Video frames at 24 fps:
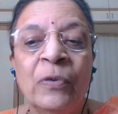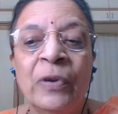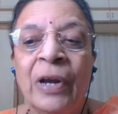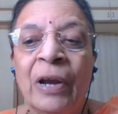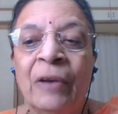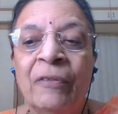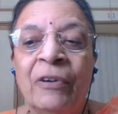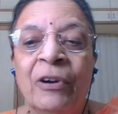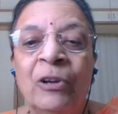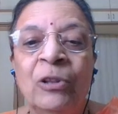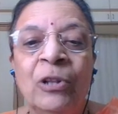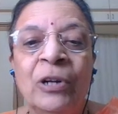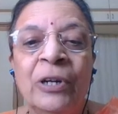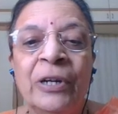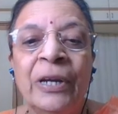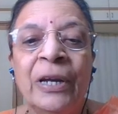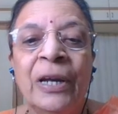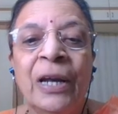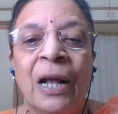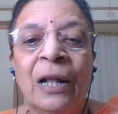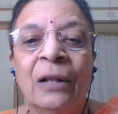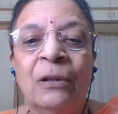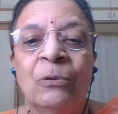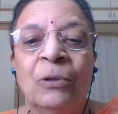we have already
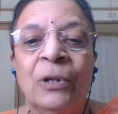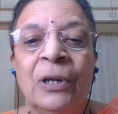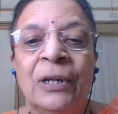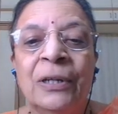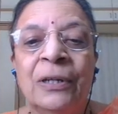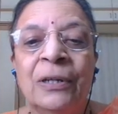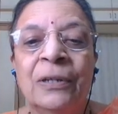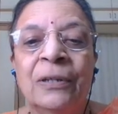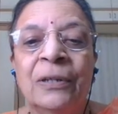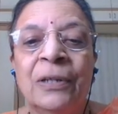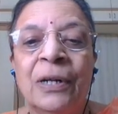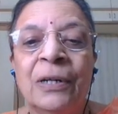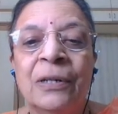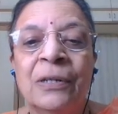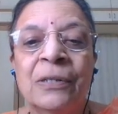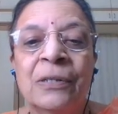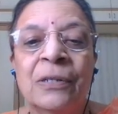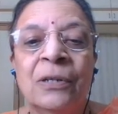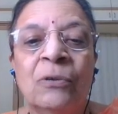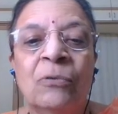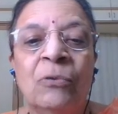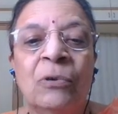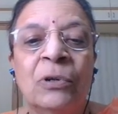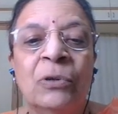calculated, that is
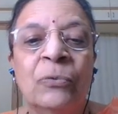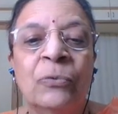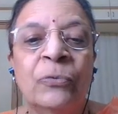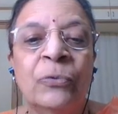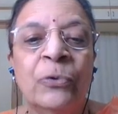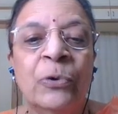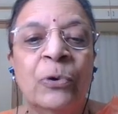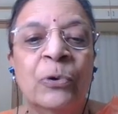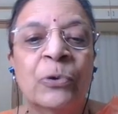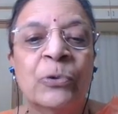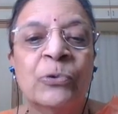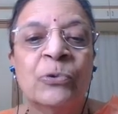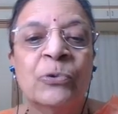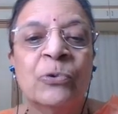equal to 4.